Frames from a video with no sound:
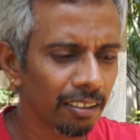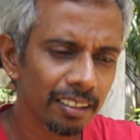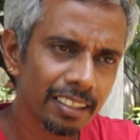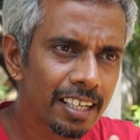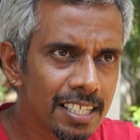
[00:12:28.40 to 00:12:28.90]

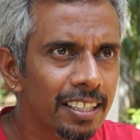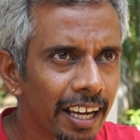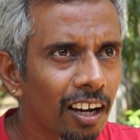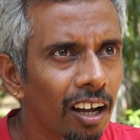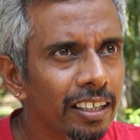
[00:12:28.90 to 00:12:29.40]
That is, they
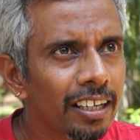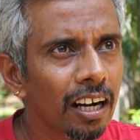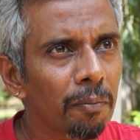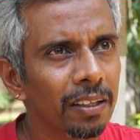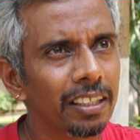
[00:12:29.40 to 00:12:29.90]
call it
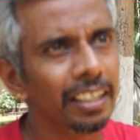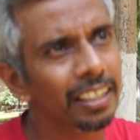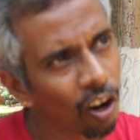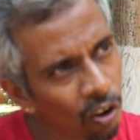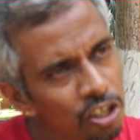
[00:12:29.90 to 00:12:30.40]
Ganapathi.
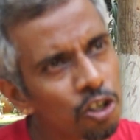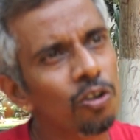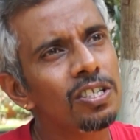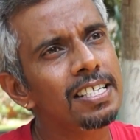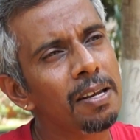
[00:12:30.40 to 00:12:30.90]
It all
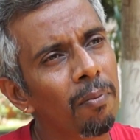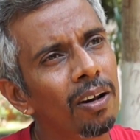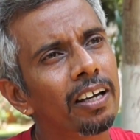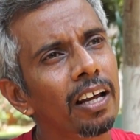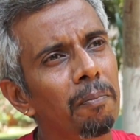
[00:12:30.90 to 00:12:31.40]
shows a
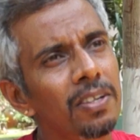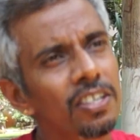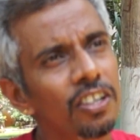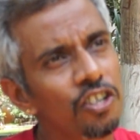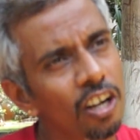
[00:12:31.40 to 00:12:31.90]
symbolic
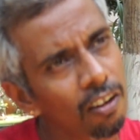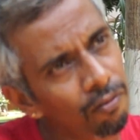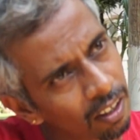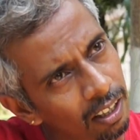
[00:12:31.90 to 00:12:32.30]
representation of